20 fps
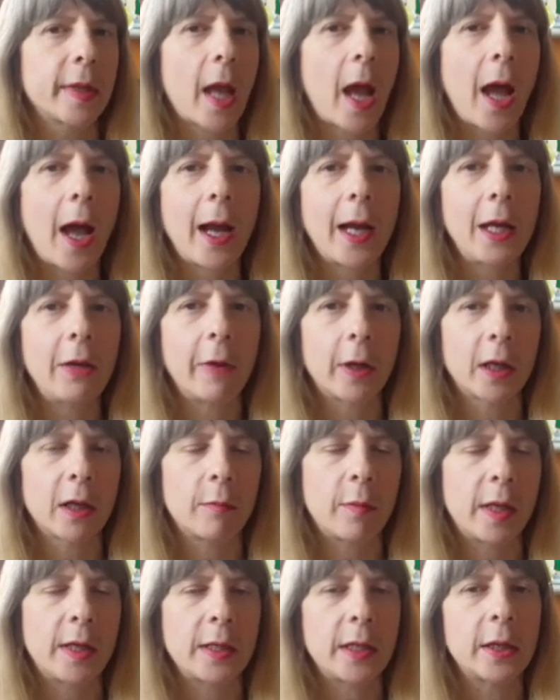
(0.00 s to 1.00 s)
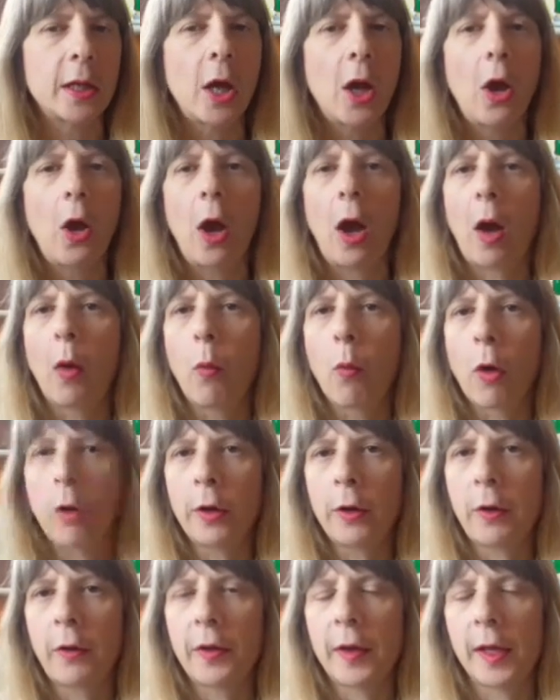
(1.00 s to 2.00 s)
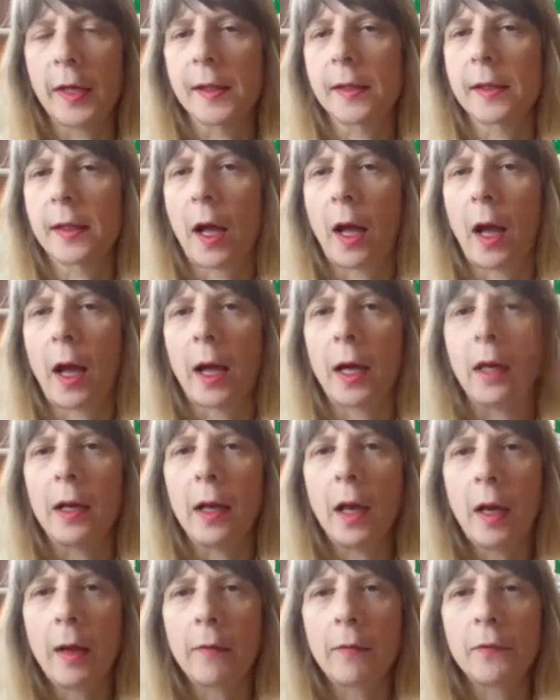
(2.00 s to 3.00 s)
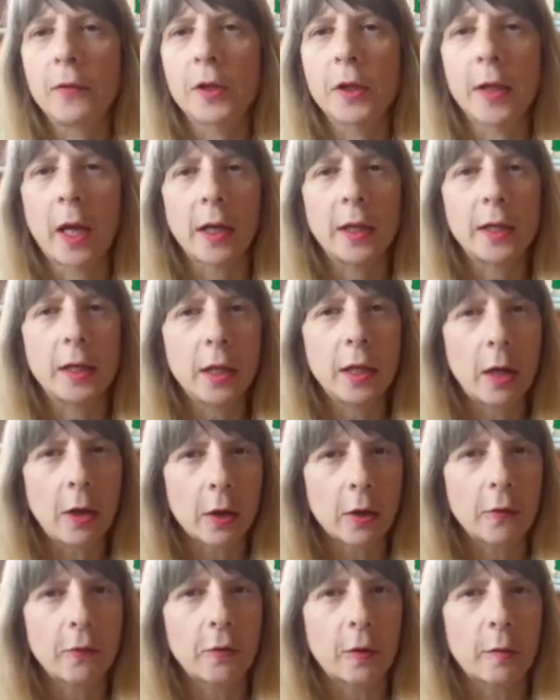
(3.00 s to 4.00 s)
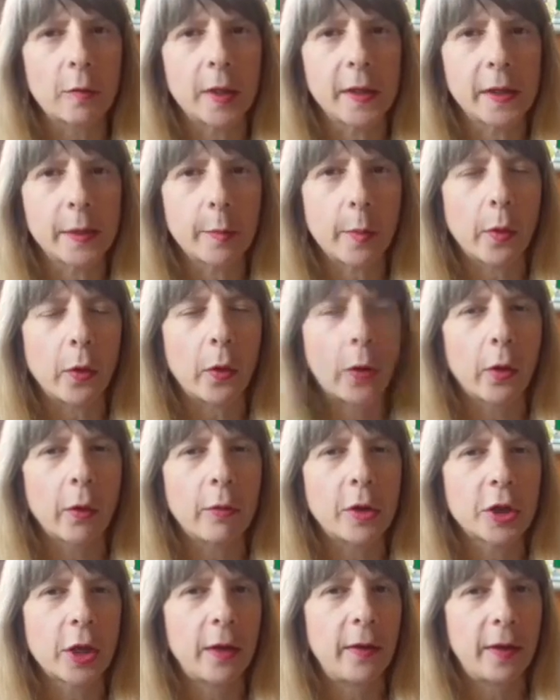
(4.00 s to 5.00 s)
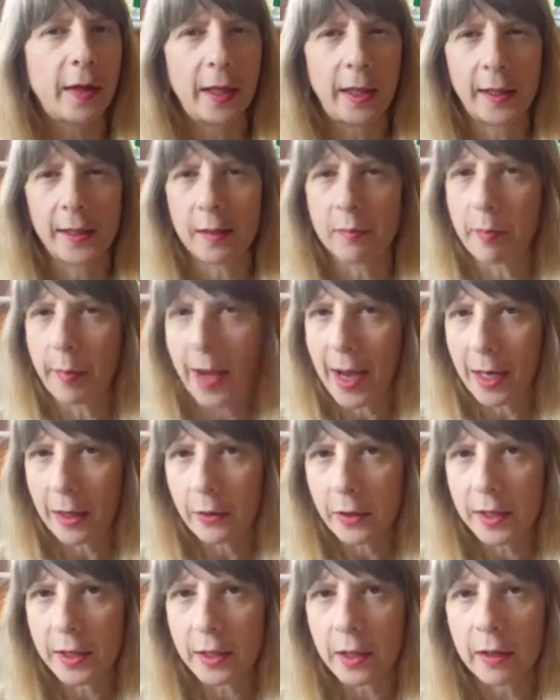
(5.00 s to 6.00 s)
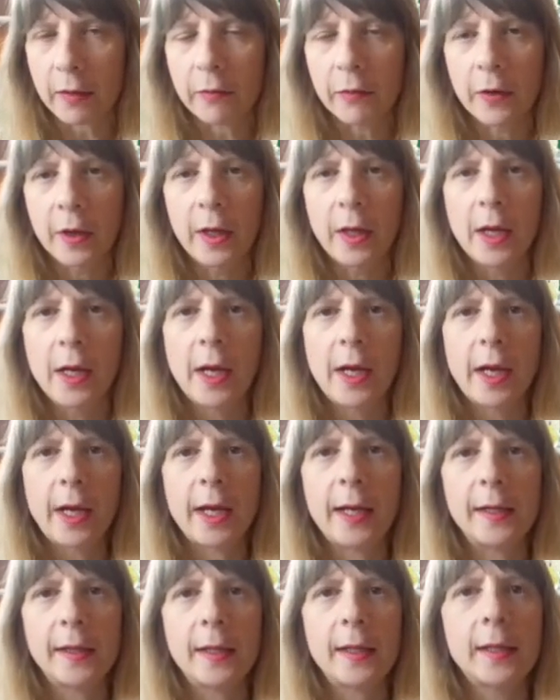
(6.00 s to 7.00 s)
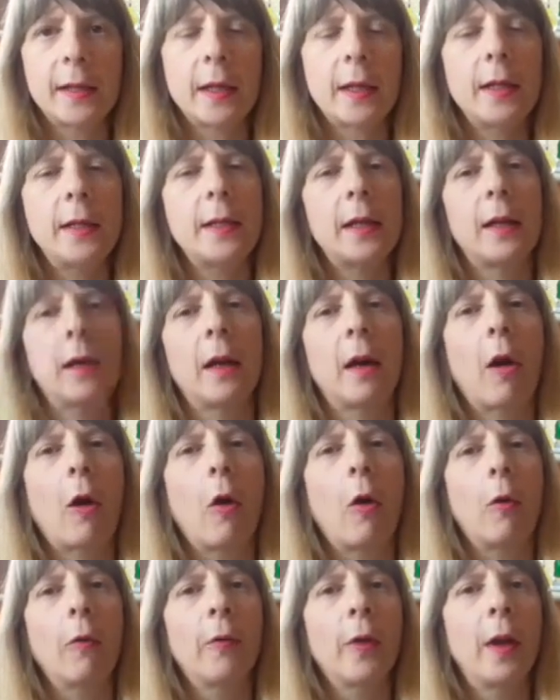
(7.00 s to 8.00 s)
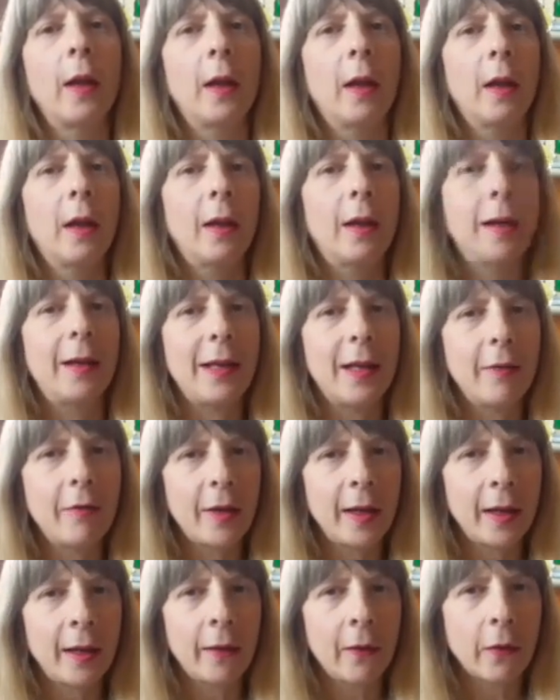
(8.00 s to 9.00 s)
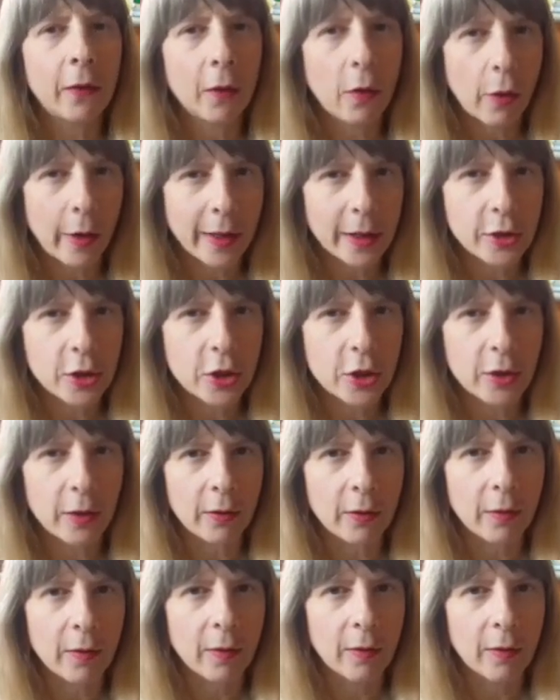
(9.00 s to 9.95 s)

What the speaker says: Highly recommended. And one of the things that I loved, that I took from this book, which I think is imperative, is this idea of living the question.